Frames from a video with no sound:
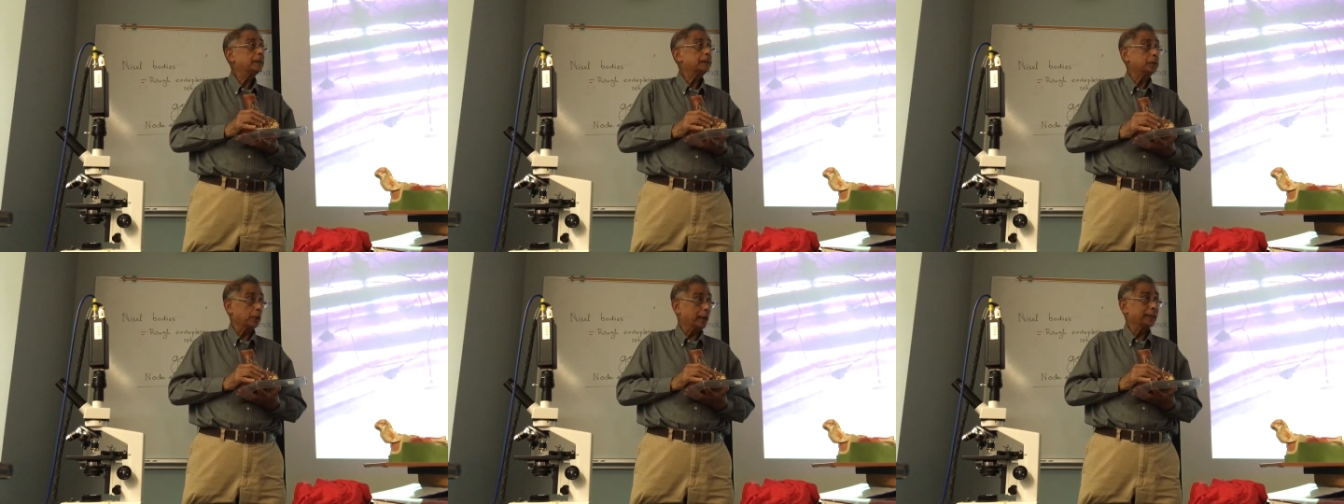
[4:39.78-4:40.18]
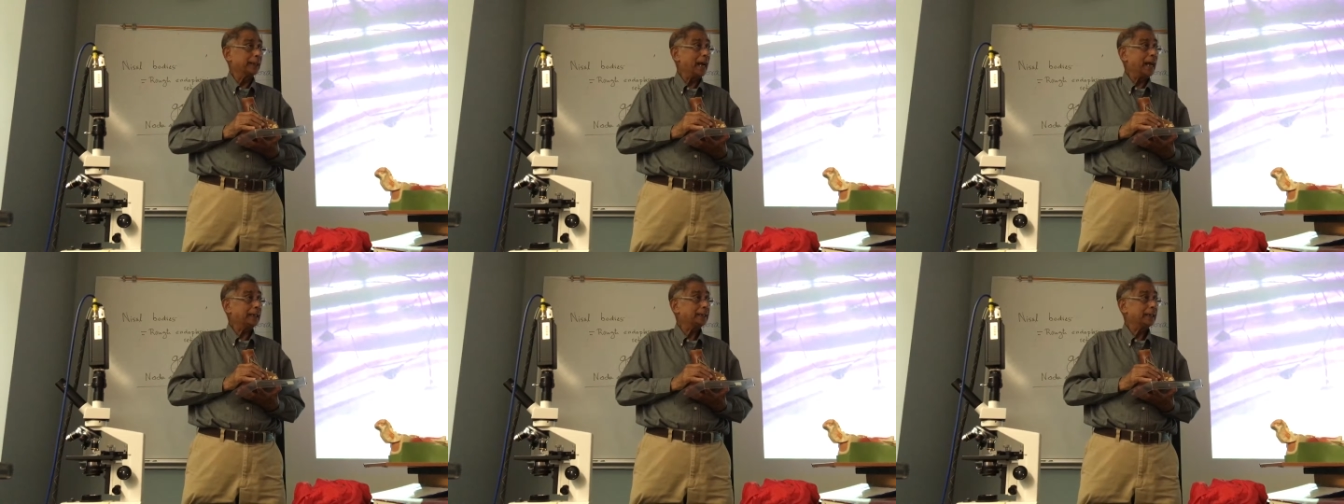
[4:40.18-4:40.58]
Do you get
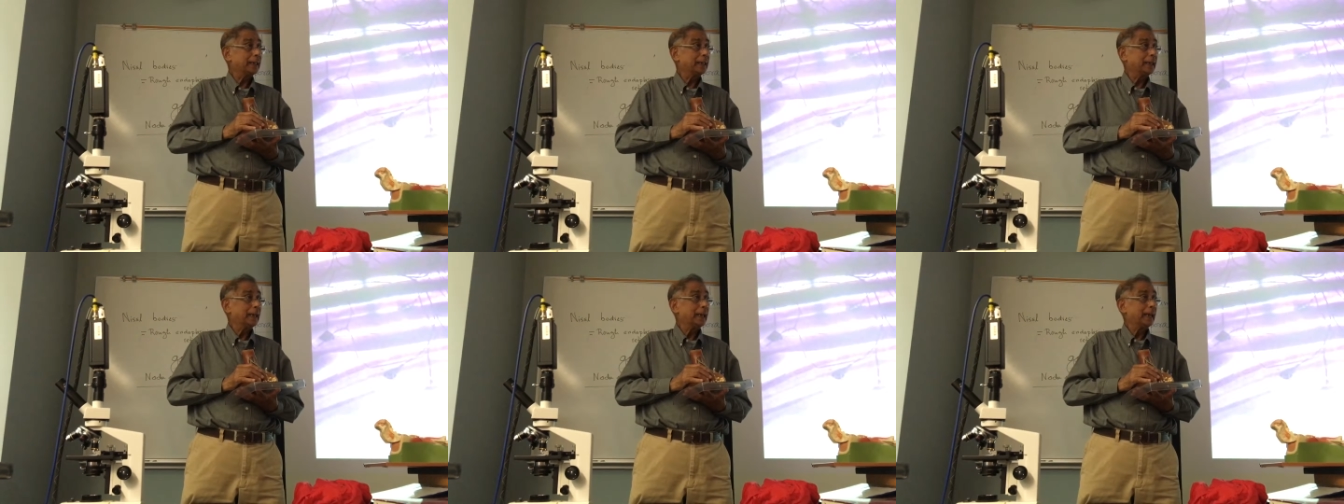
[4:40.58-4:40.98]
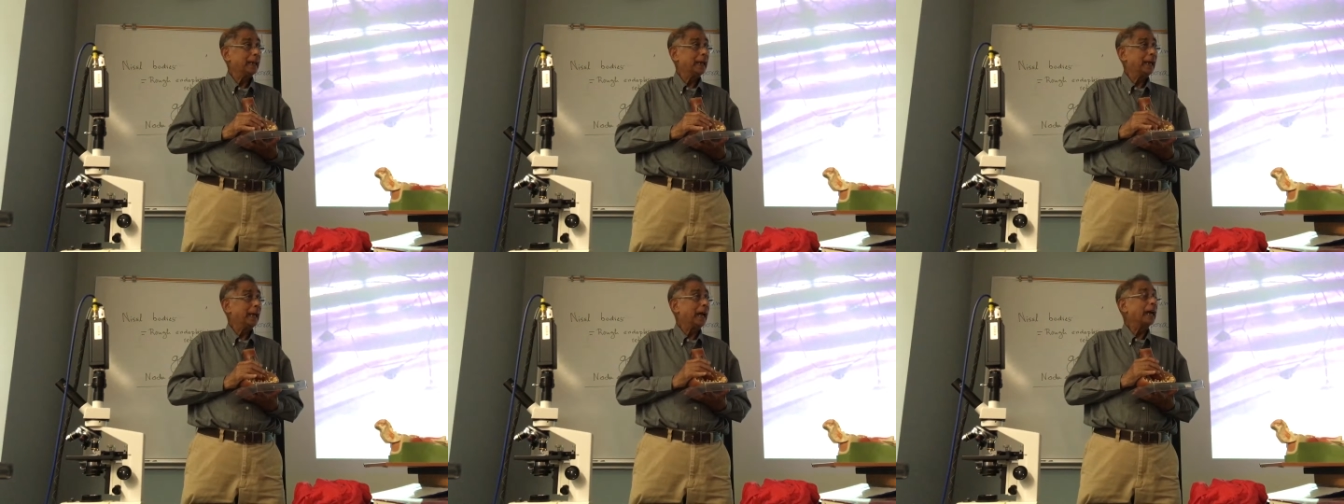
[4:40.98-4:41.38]
that?
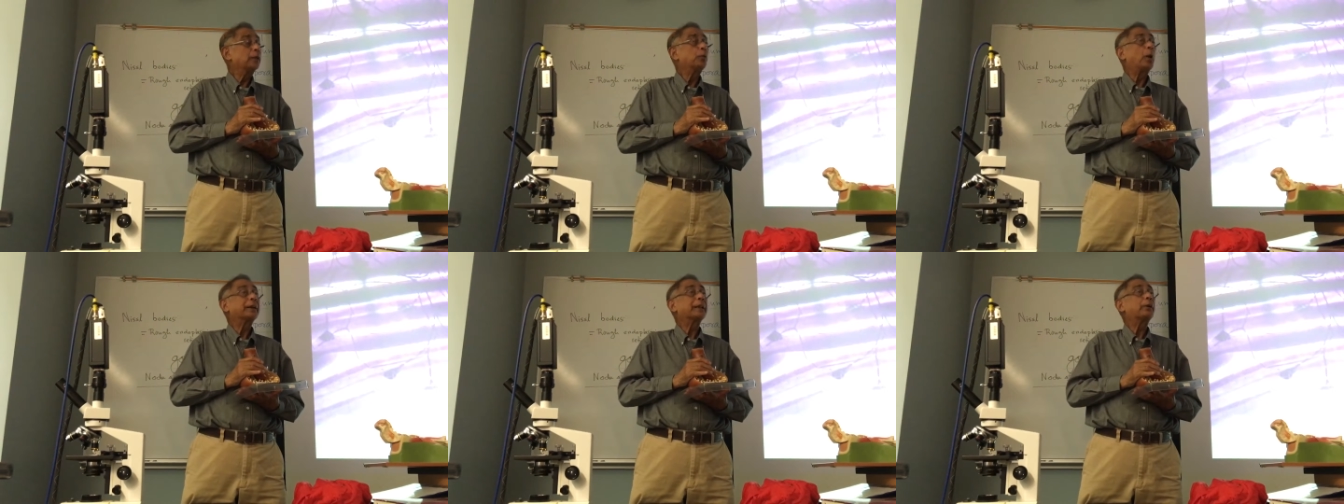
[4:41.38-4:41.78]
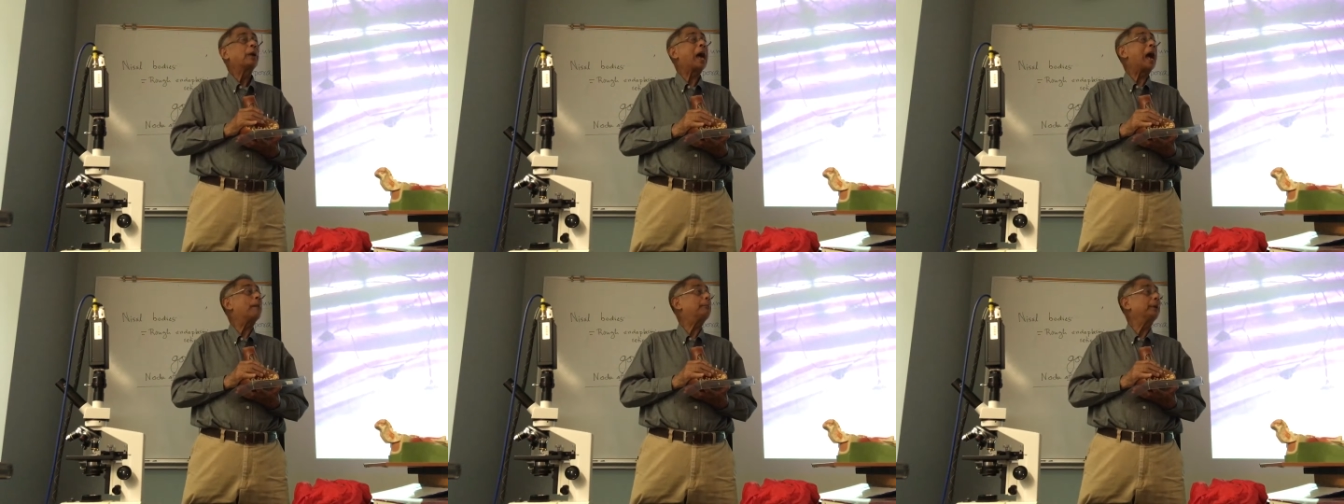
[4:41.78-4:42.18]
And what will
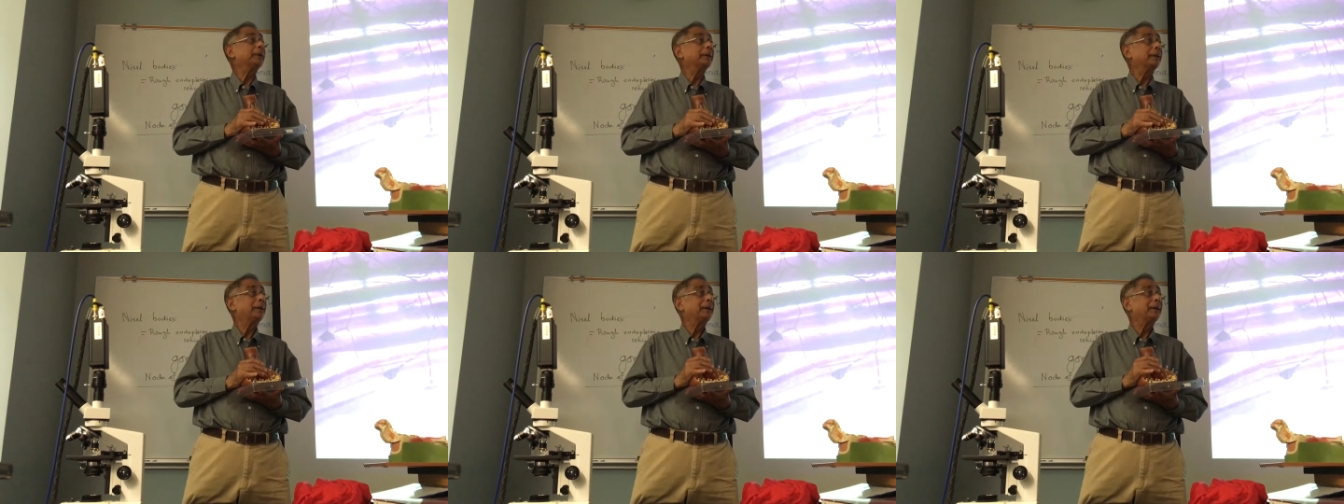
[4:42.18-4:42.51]
happen?